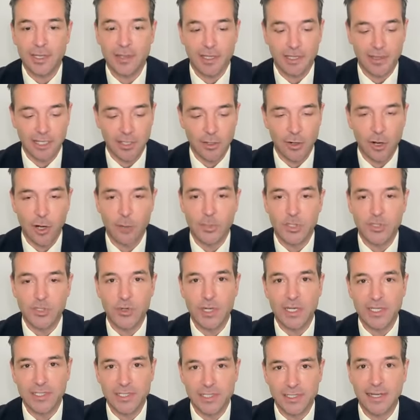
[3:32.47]
that the
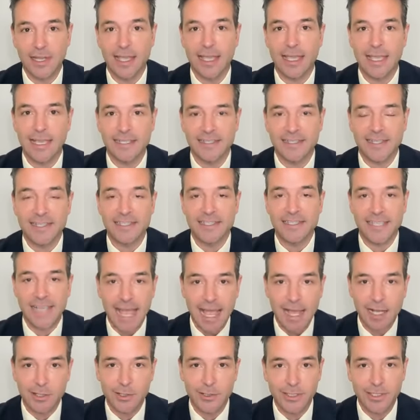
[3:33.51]
arbitration is
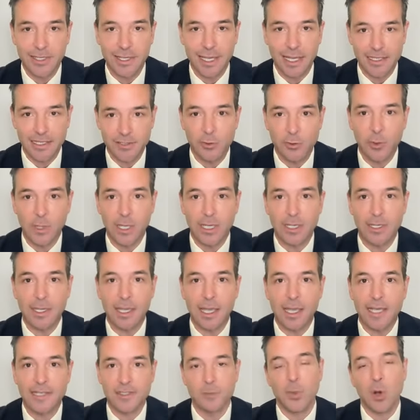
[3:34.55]
exactly as quick
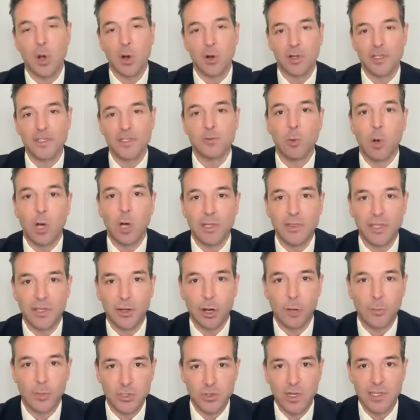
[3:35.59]
as the parties want the
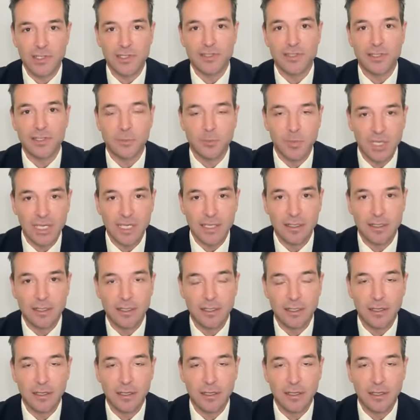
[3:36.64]
arbitration to be.